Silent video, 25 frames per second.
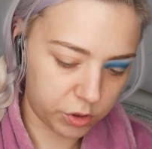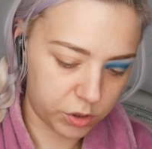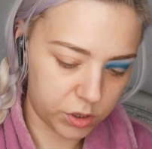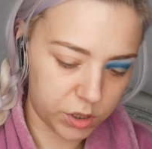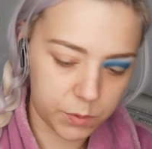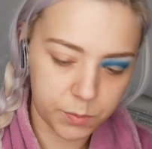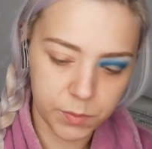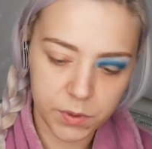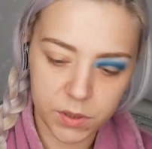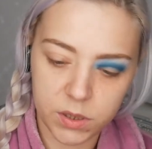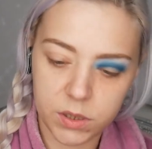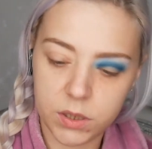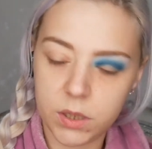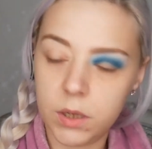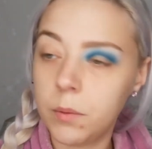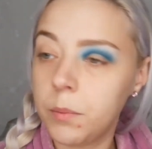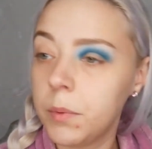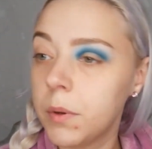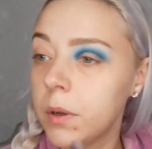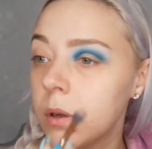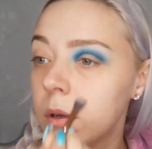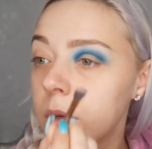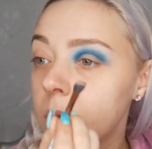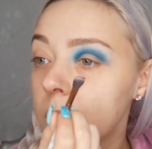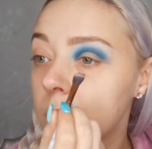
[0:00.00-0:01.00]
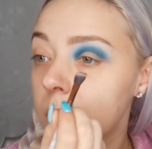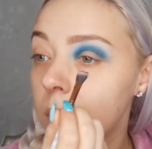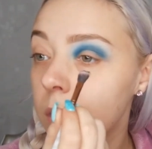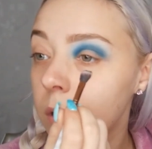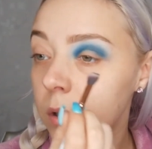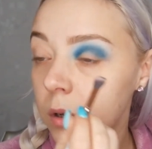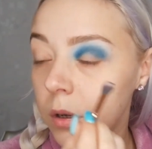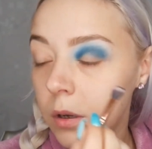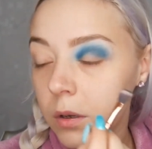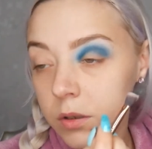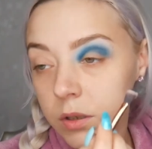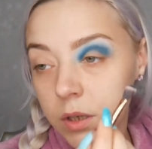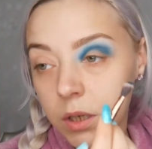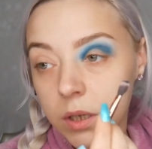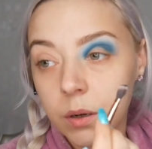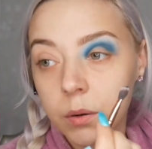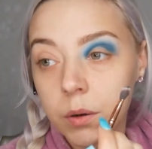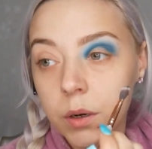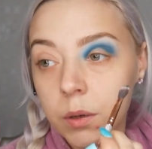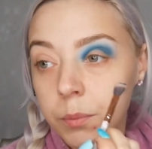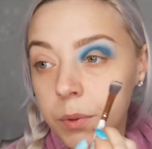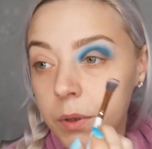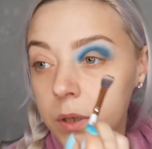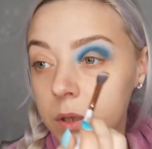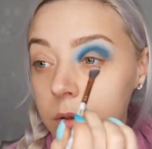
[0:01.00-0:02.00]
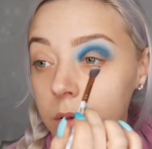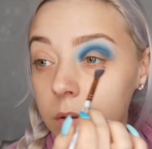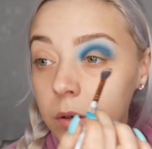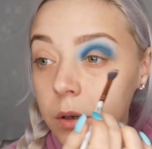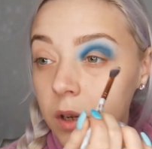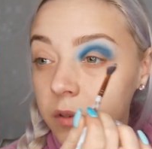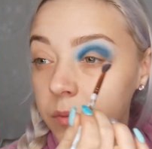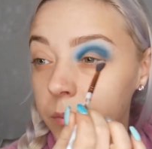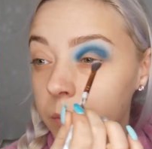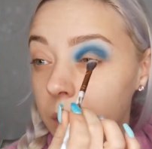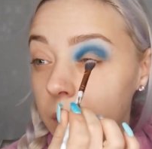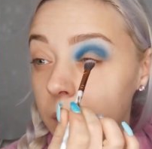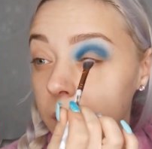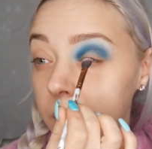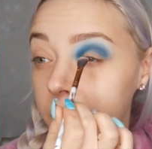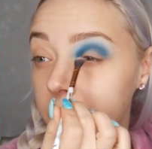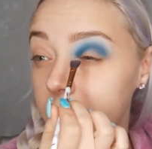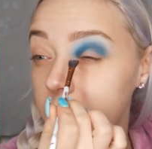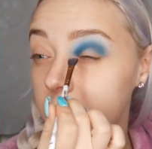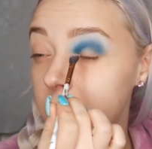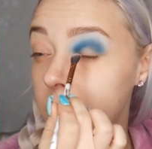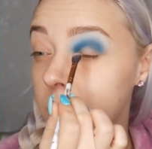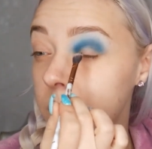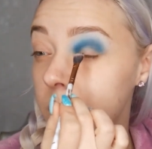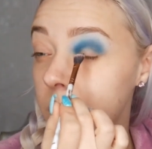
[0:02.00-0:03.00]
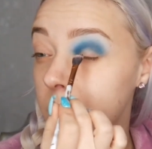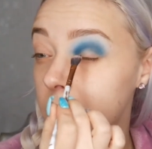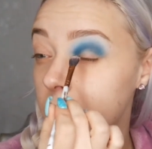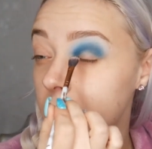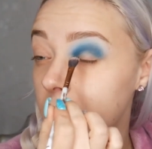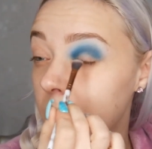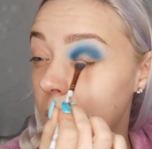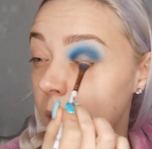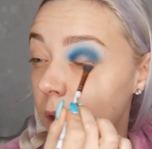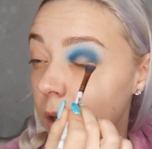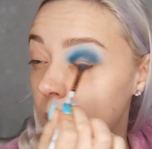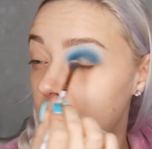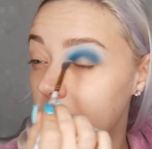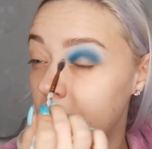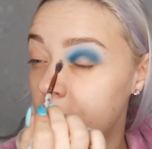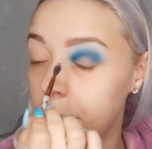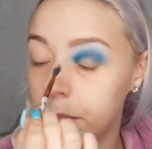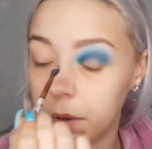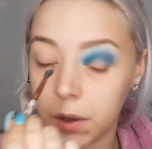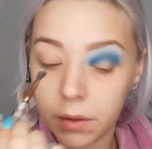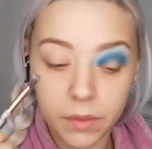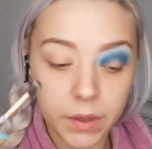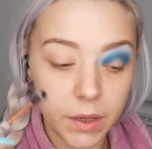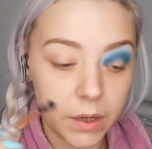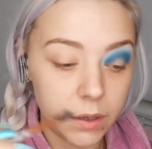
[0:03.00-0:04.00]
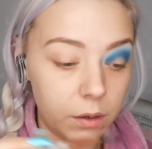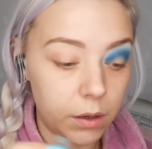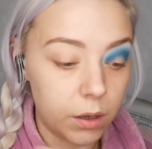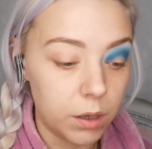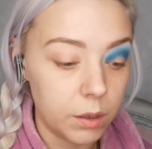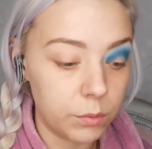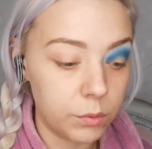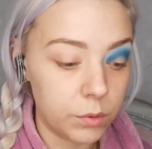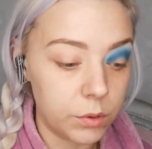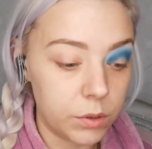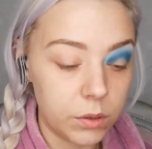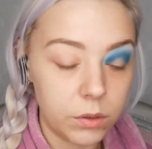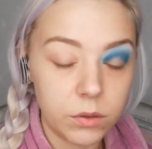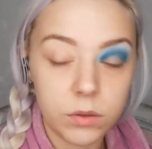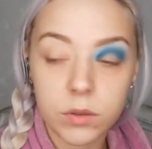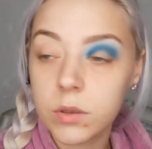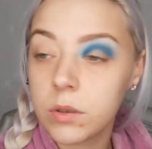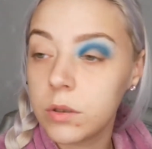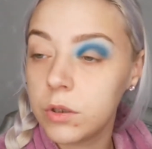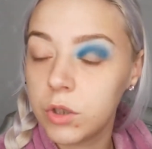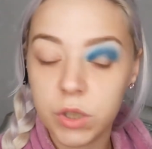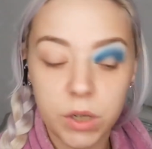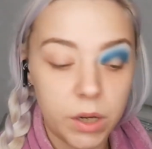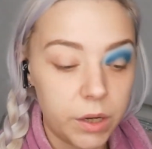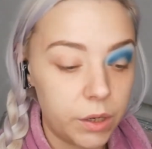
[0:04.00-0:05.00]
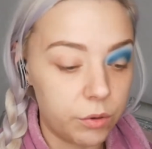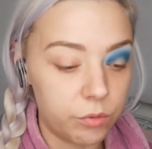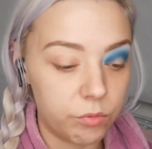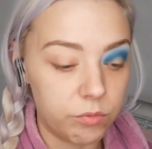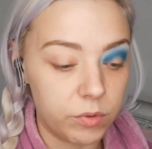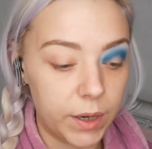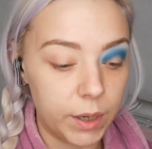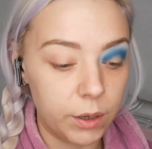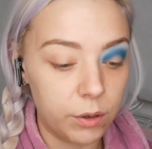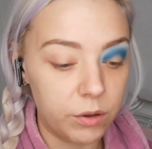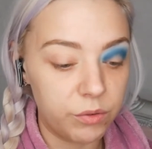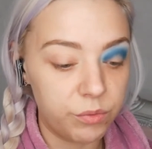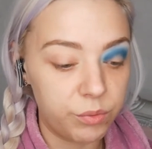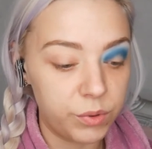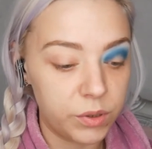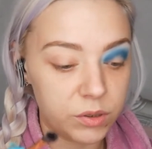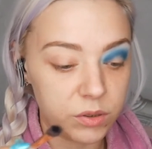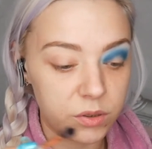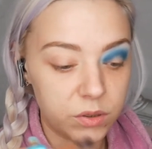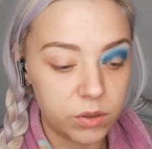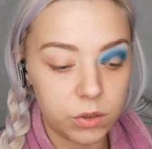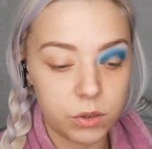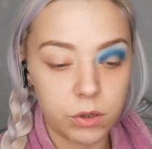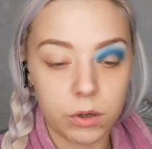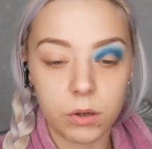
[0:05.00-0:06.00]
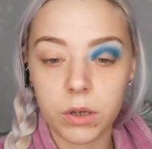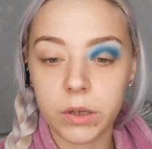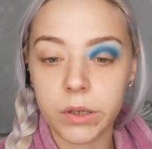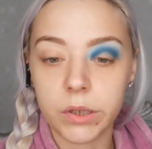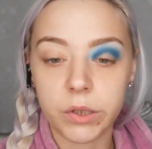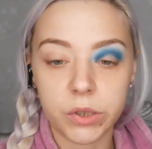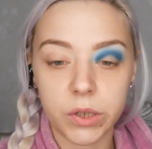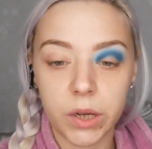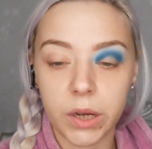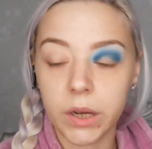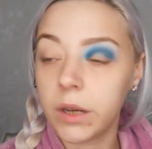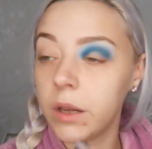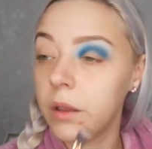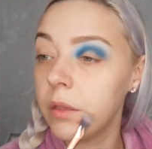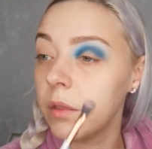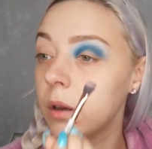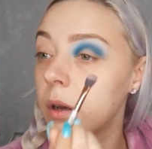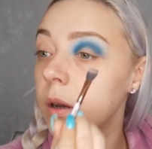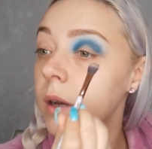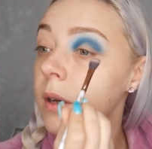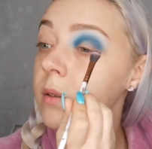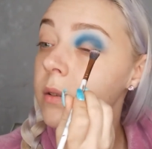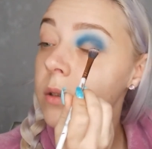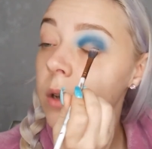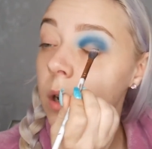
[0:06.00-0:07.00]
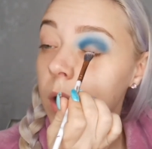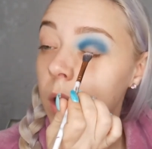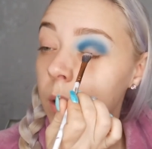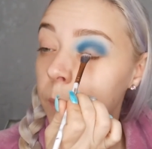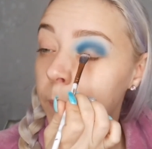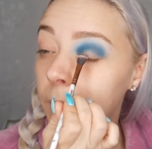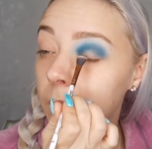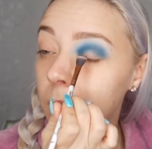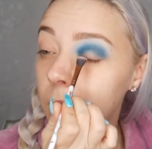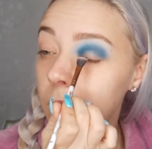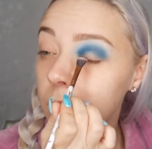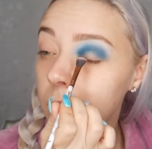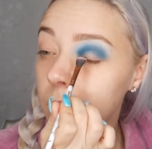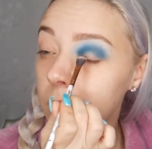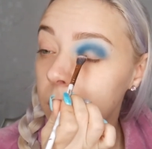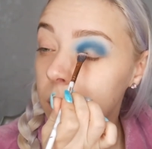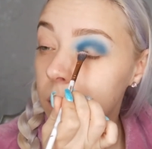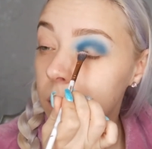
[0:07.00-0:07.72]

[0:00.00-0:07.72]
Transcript: and disperse it a bit. So yeah, I'm going to put this all over my lid, and then I will use the shade Ring Off, which is the darkest shade in the Going Solo palette.